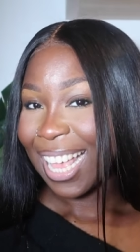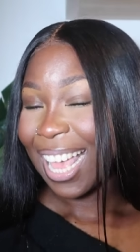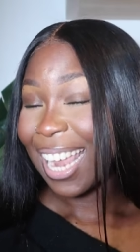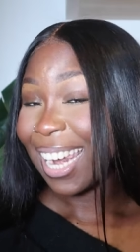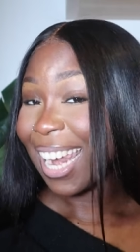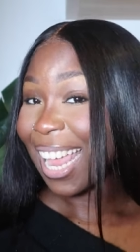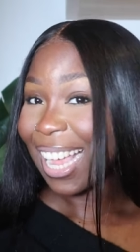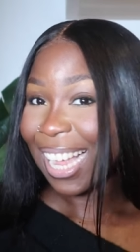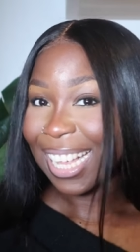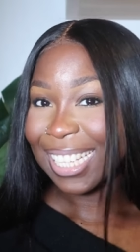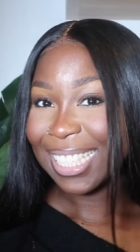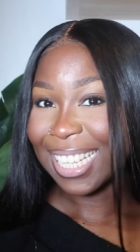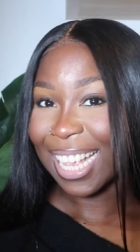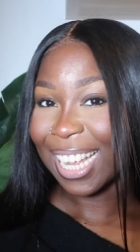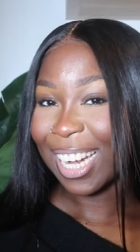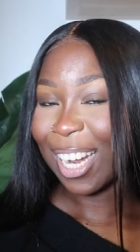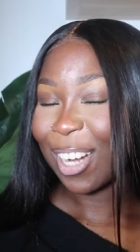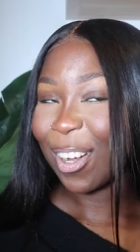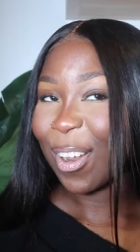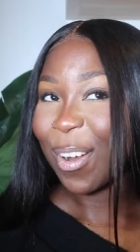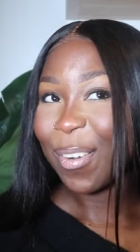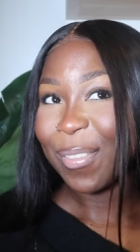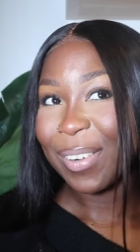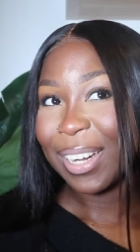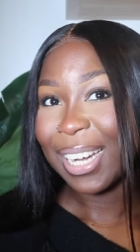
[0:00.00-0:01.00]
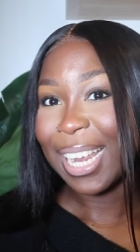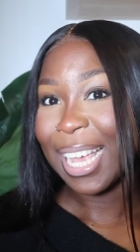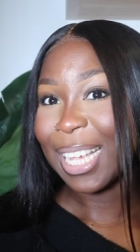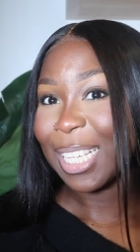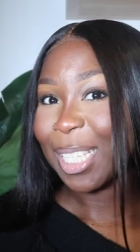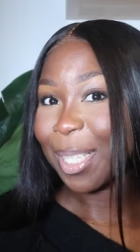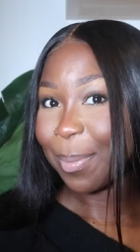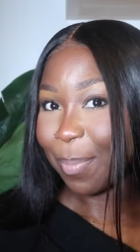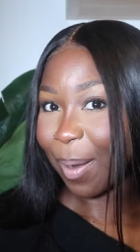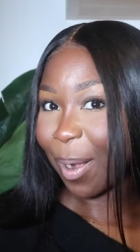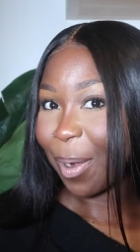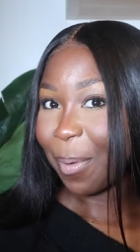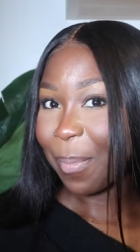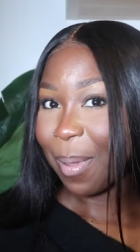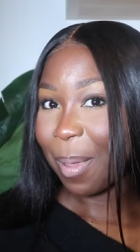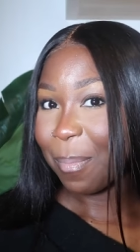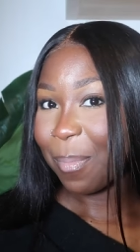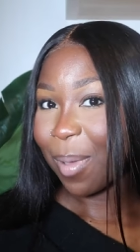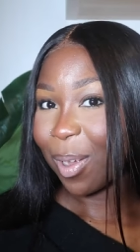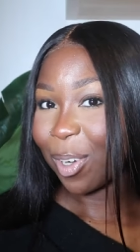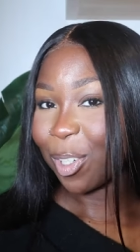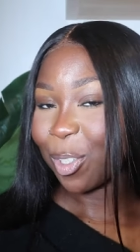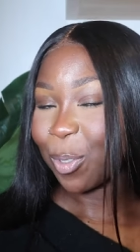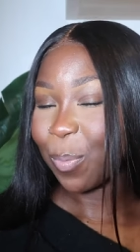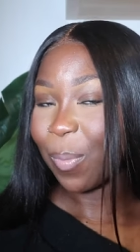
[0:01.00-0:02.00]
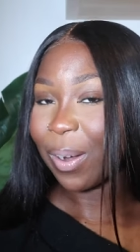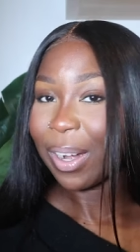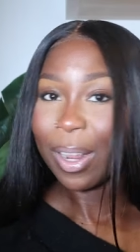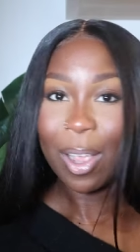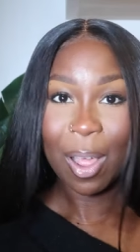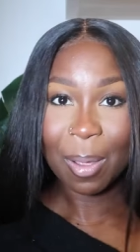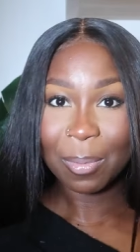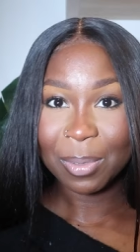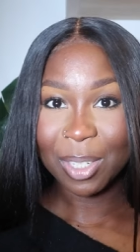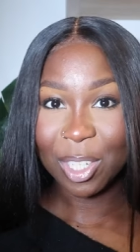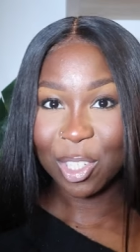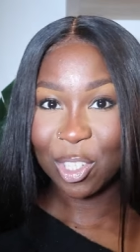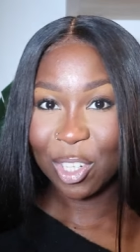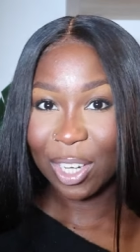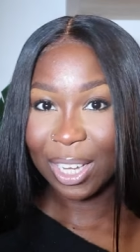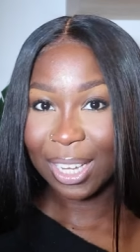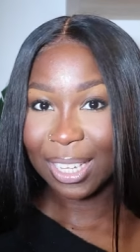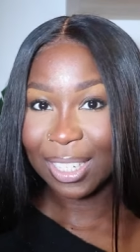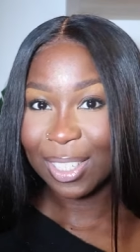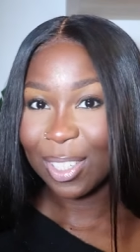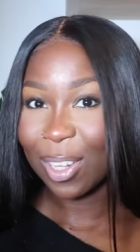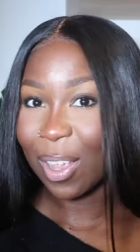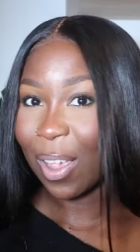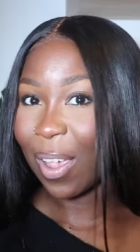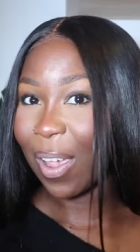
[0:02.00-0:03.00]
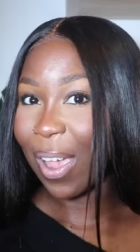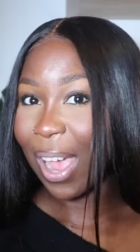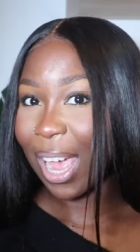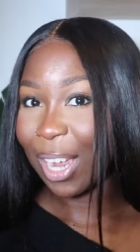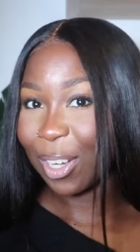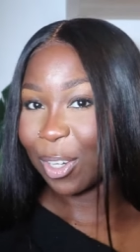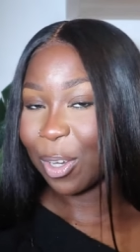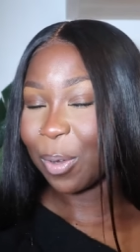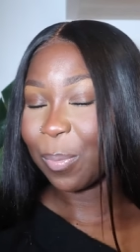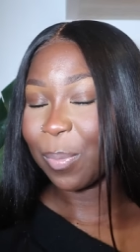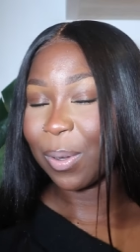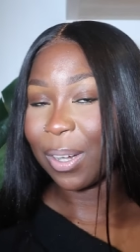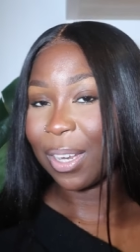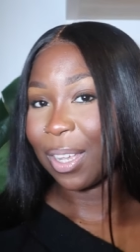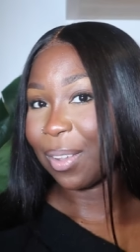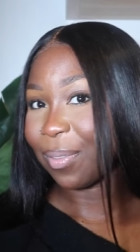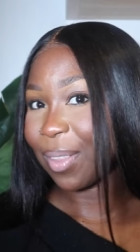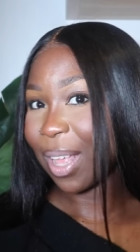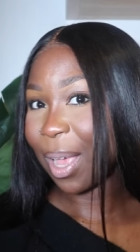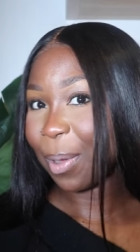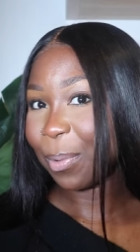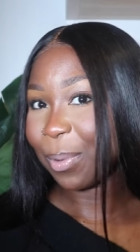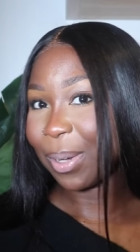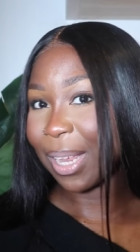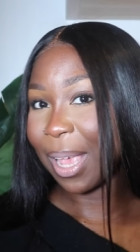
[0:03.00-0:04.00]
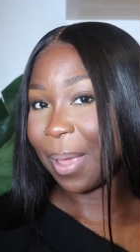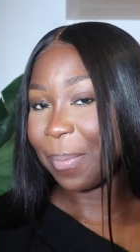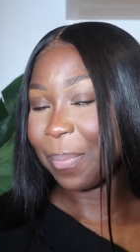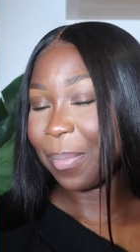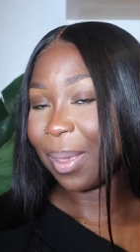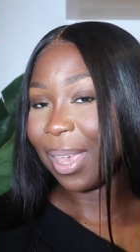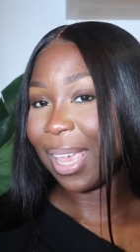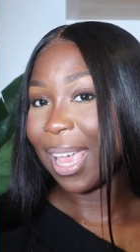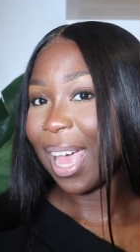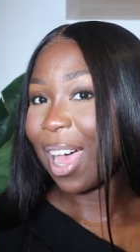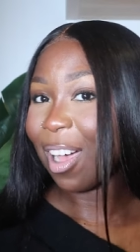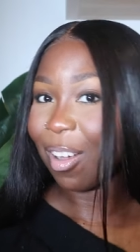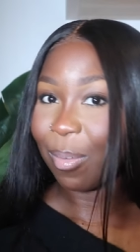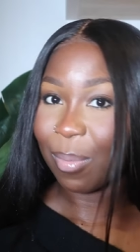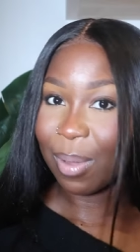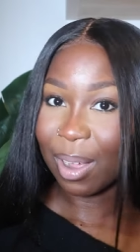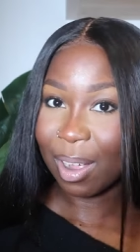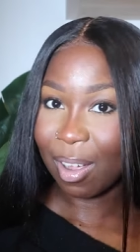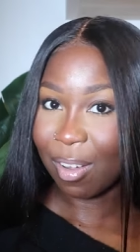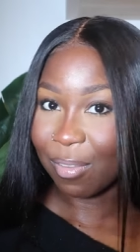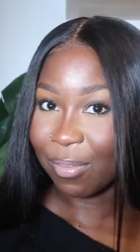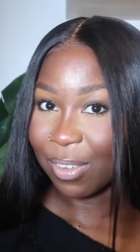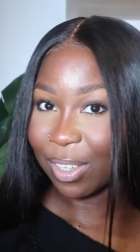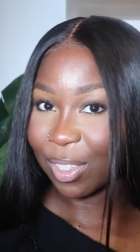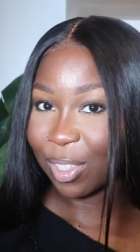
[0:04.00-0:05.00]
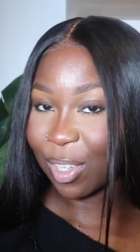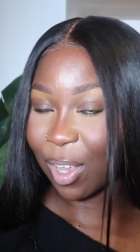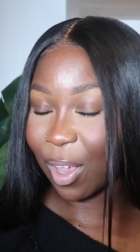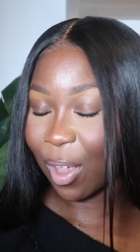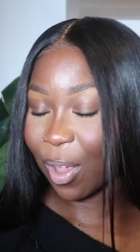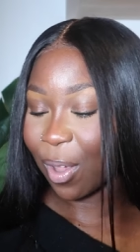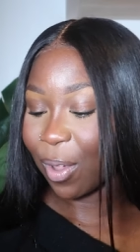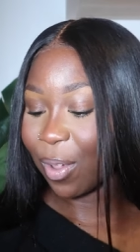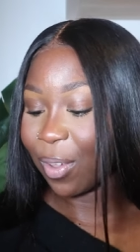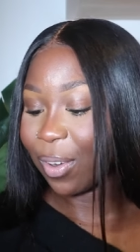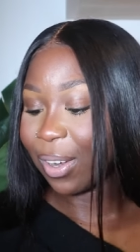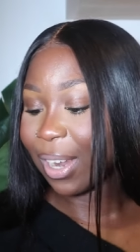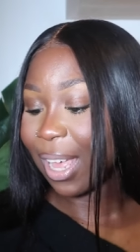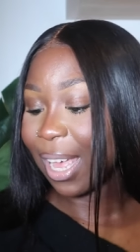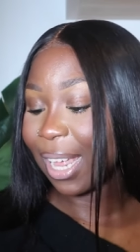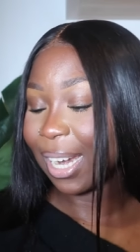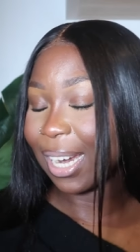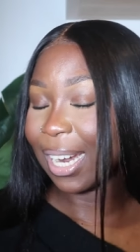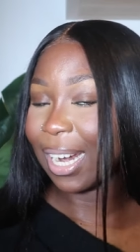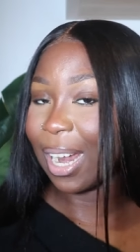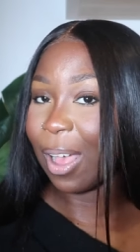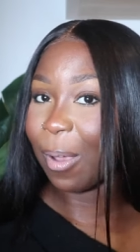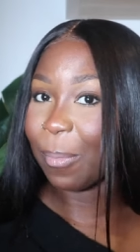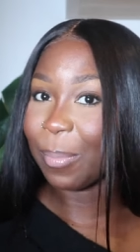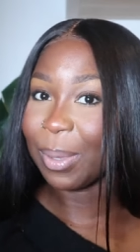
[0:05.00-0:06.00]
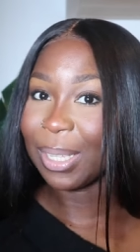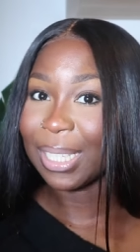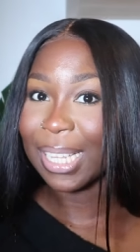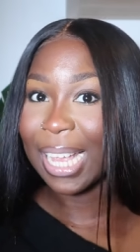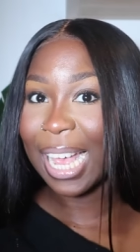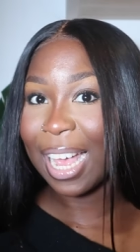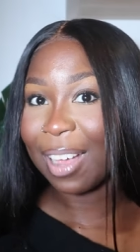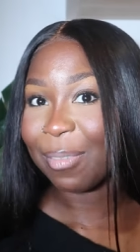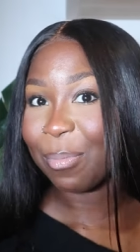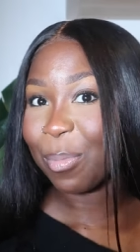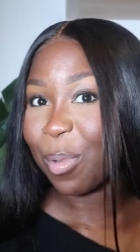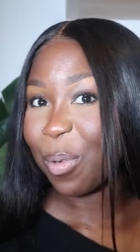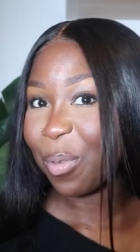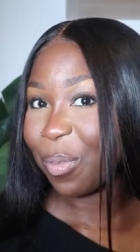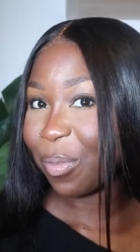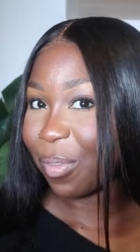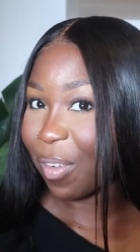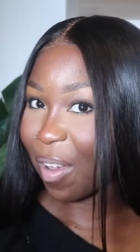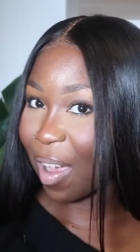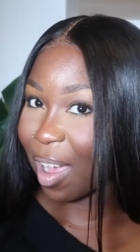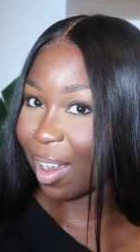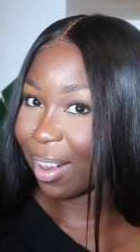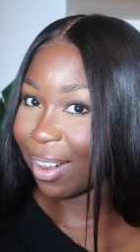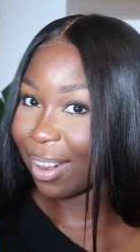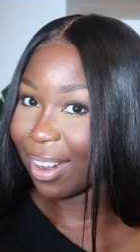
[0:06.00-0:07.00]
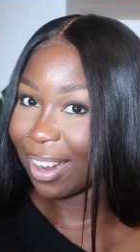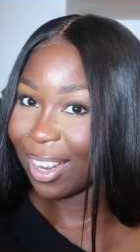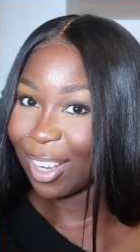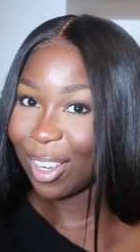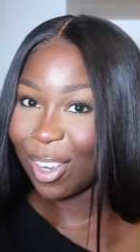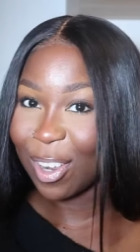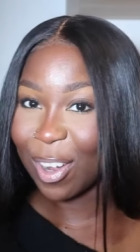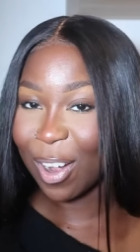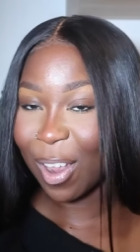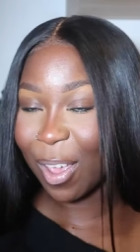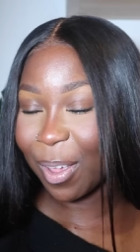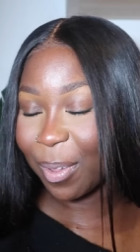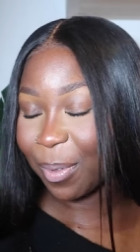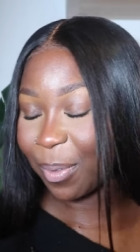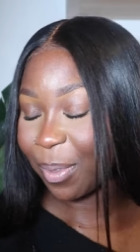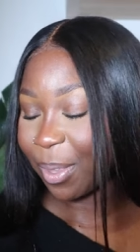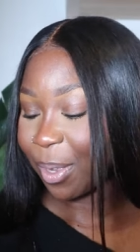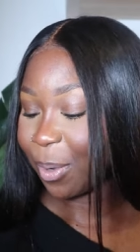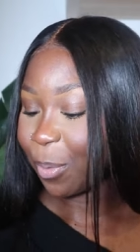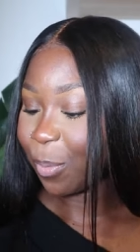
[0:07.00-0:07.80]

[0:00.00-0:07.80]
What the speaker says: And like I said, I don't really experiment much when it comes to jeans, so I do believe that it would get me out of my comfort zone and allow me to have more fun, you know,